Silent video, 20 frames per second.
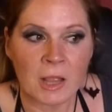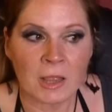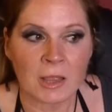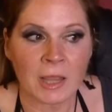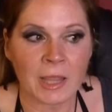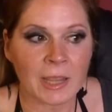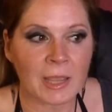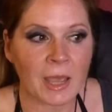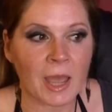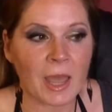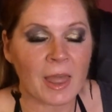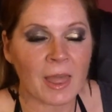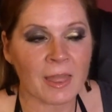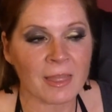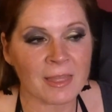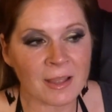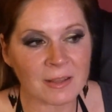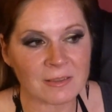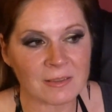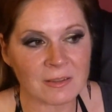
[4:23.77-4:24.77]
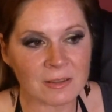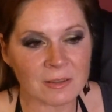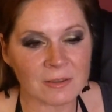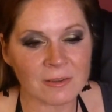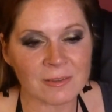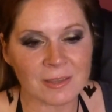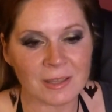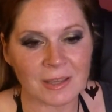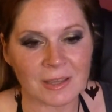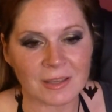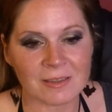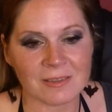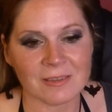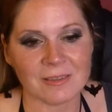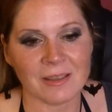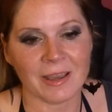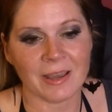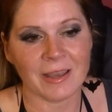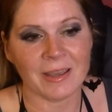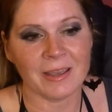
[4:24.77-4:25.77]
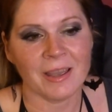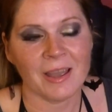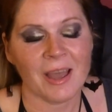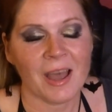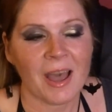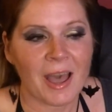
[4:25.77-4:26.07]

Like, and that's another thing, is that